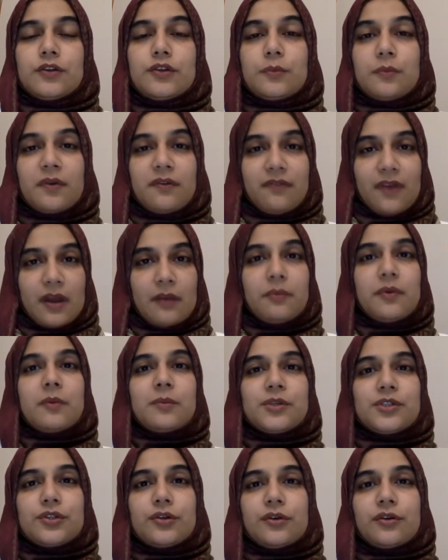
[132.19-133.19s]
to prevent
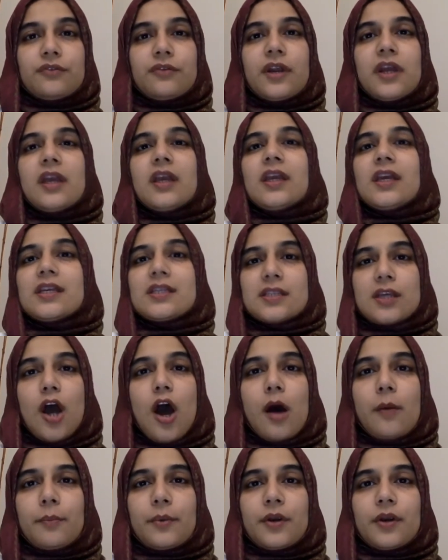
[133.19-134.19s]
premature graying is
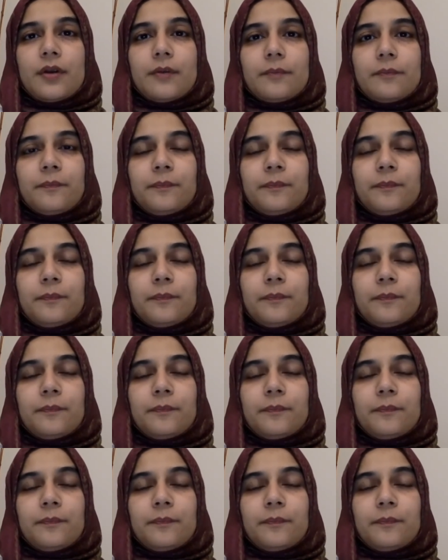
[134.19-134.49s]
copper.